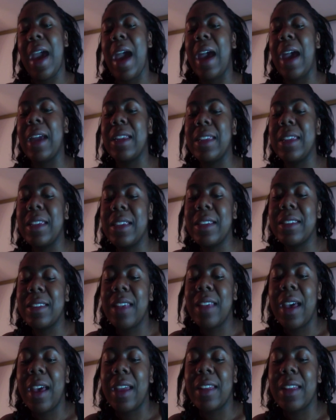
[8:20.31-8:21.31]
Acne
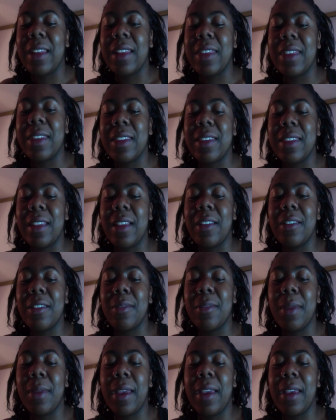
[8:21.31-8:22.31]
aside, the
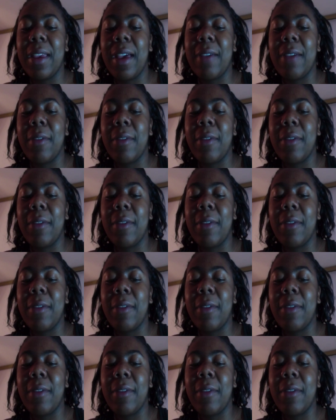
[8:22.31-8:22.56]
sun's rays